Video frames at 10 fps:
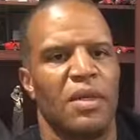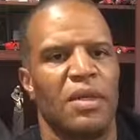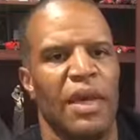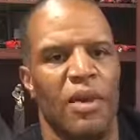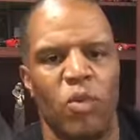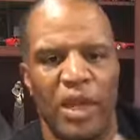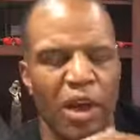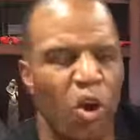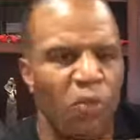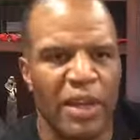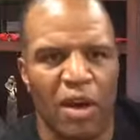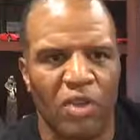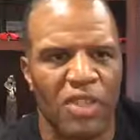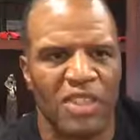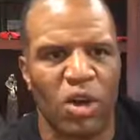And we hope that all
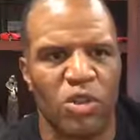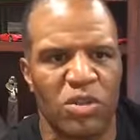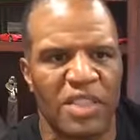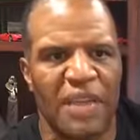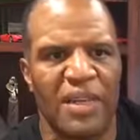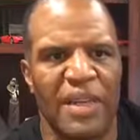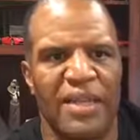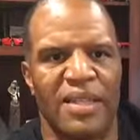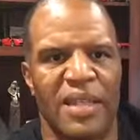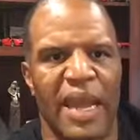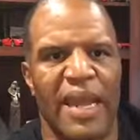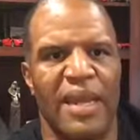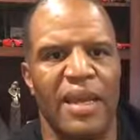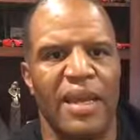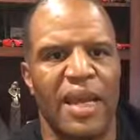the social safety nets stay
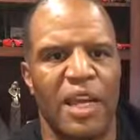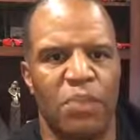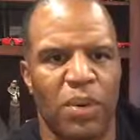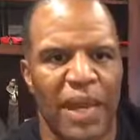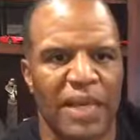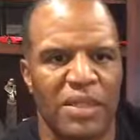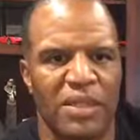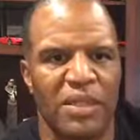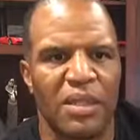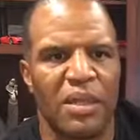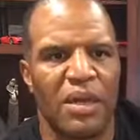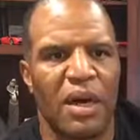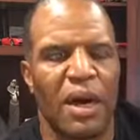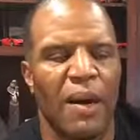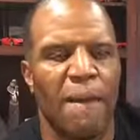in place.
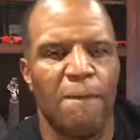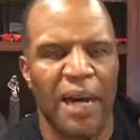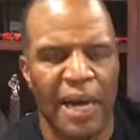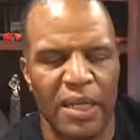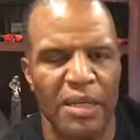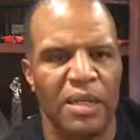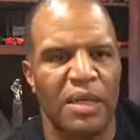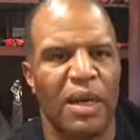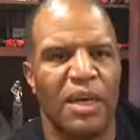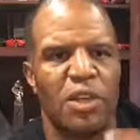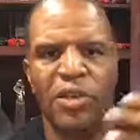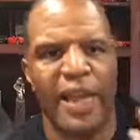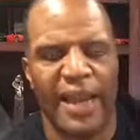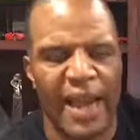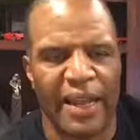But you
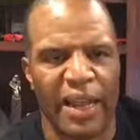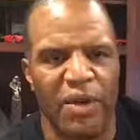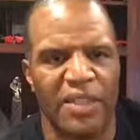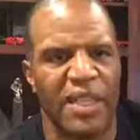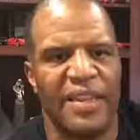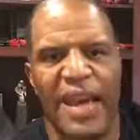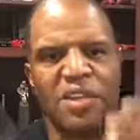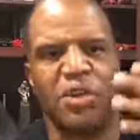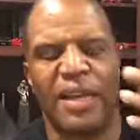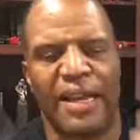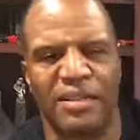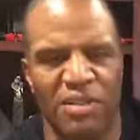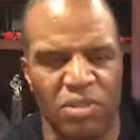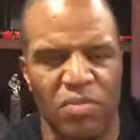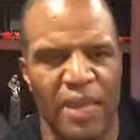cannot guarantee that. You cannot
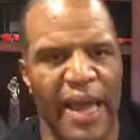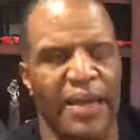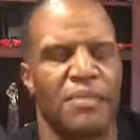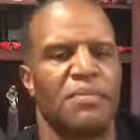assume that.